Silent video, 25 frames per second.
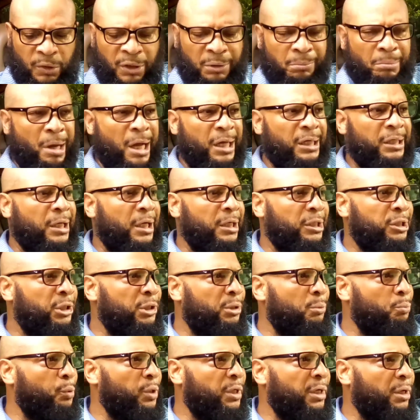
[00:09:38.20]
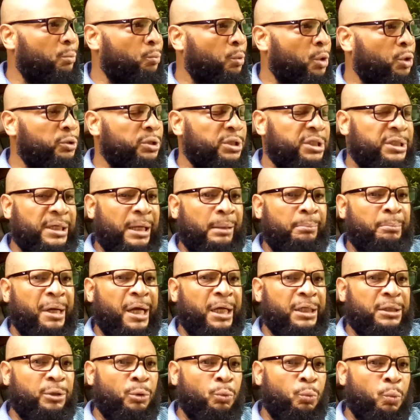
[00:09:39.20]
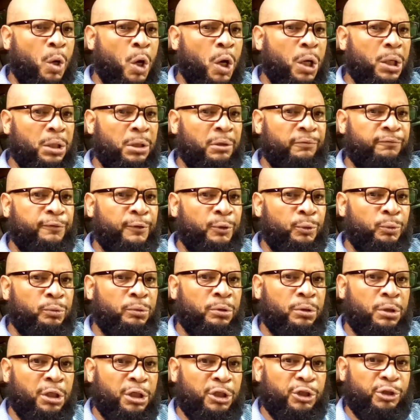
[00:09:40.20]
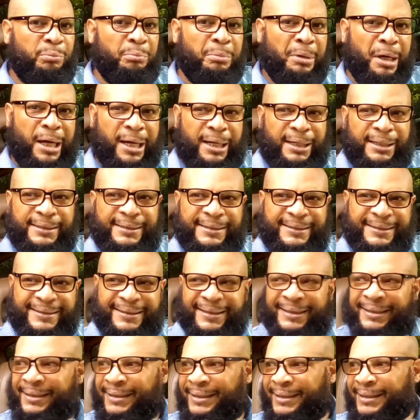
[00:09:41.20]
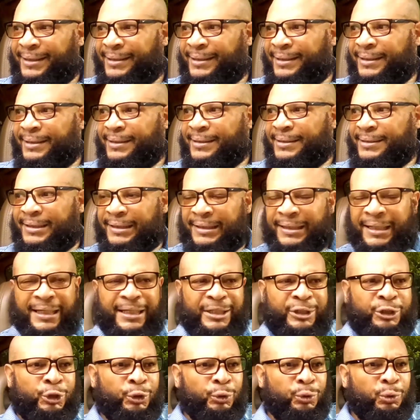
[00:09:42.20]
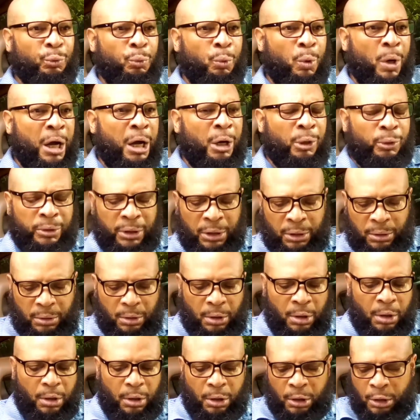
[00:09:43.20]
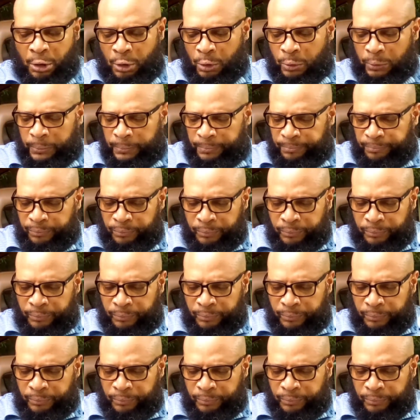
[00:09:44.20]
it might not come when I want to. see. I might have to walk a few hundred miles to get to the water. Uh oh.